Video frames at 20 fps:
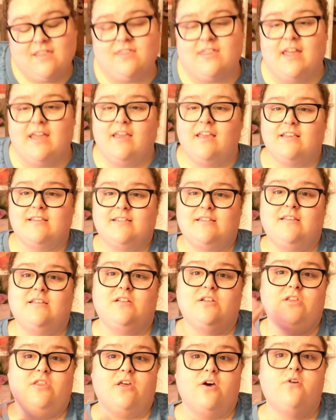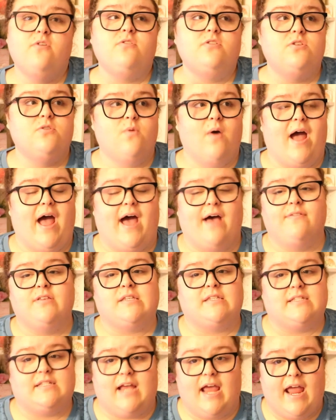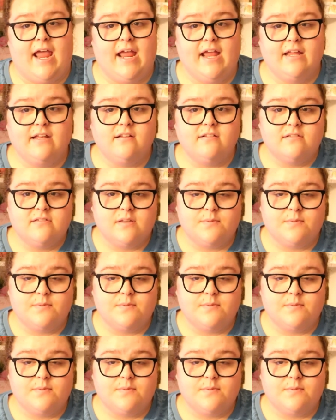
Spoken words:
Thanks to those who have stayed